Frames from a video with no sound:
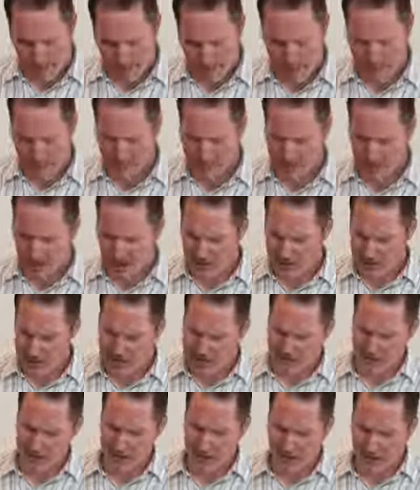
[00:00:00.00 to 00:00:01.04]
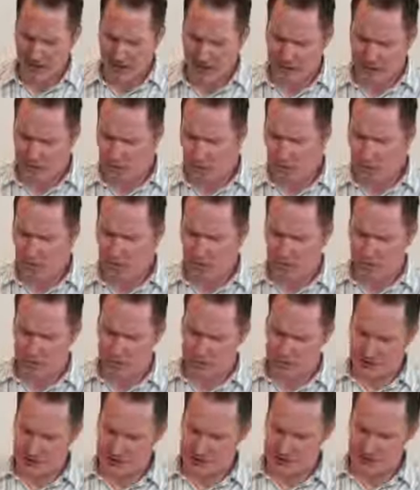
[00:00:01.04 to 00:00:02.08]
I mean, I
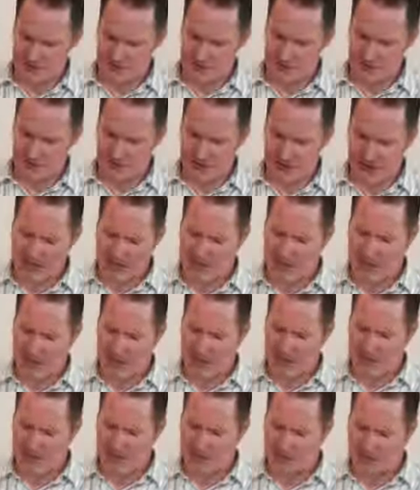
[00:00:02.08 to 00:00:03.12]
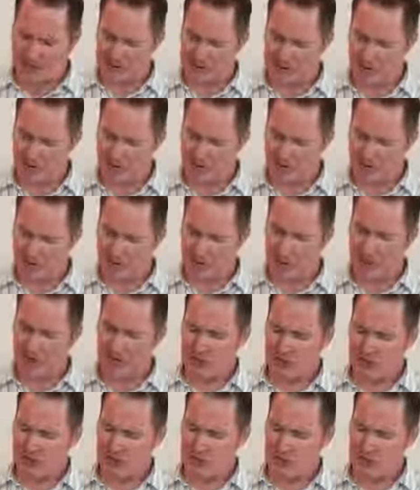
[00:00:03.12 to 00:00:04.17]
Googled just some basic things.
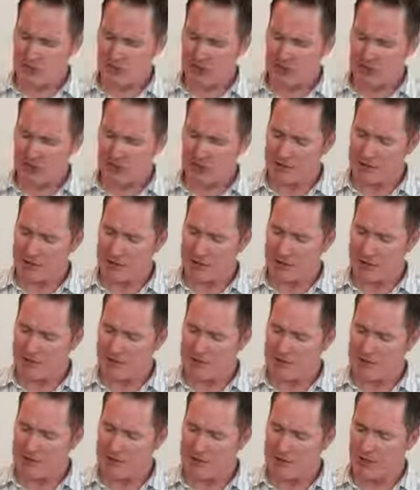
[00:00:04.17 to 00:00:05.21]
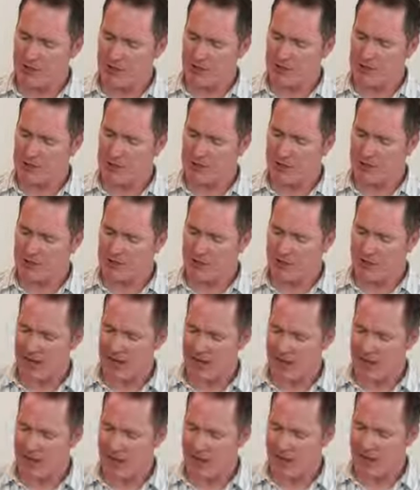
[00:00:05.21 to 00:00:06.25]
Depression is one of the greatest problems and killers of our
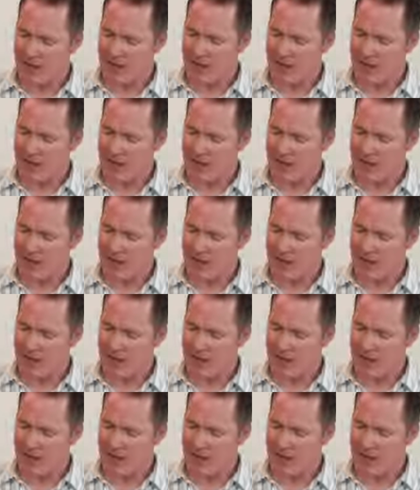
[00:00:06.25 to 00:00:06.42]
time.